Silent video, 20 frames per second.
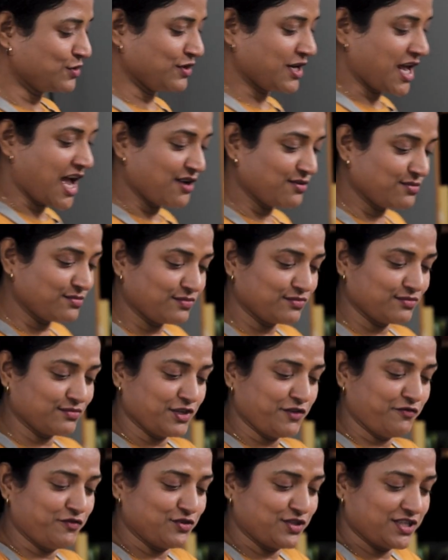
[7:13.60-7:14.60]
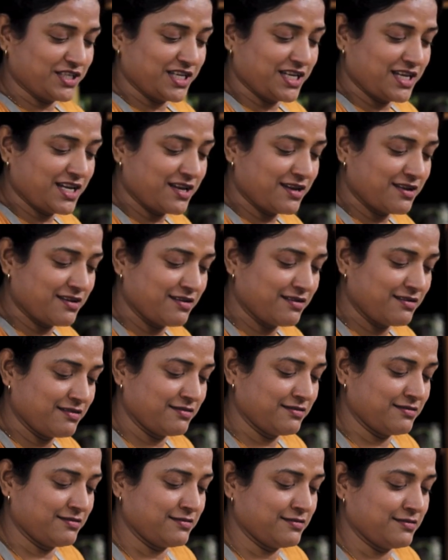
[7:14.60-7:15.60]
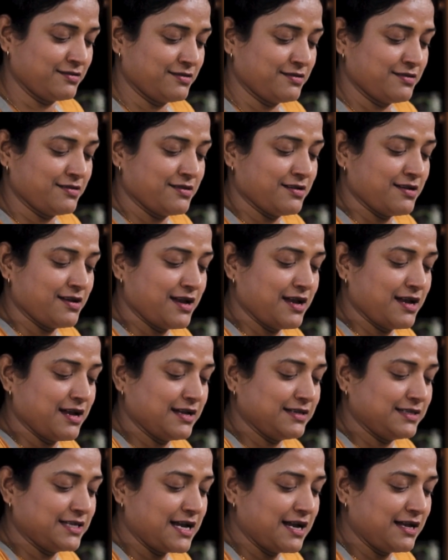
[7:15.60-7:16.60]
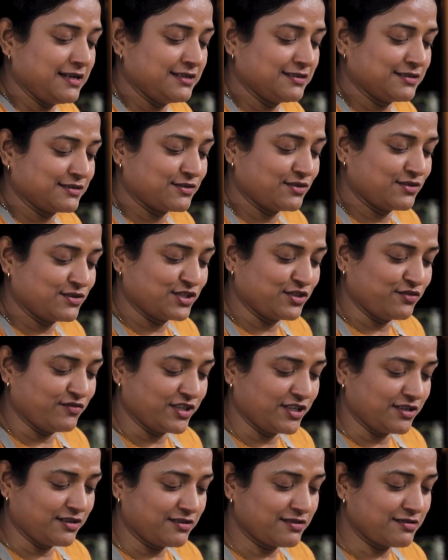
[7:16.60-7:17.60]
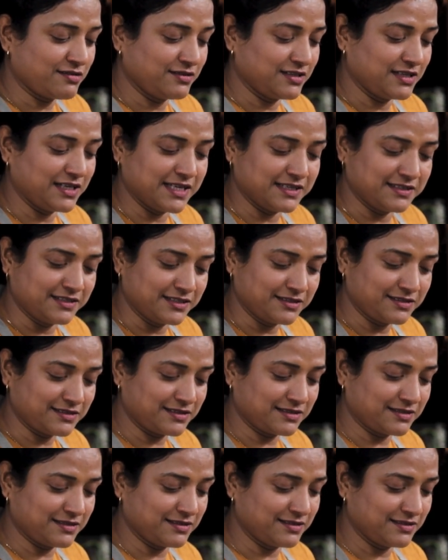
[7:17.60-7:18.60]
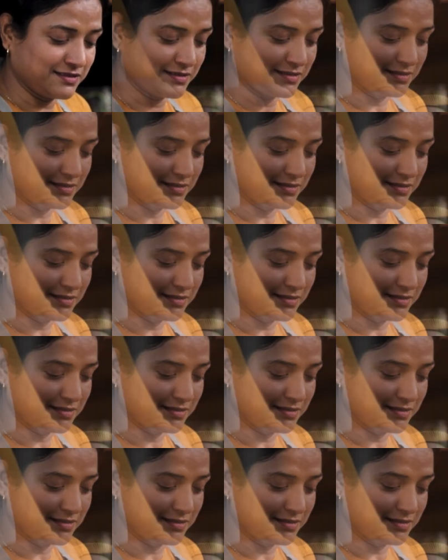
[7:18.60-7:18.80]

So now if you see, our dal is cooked over here, the lentils.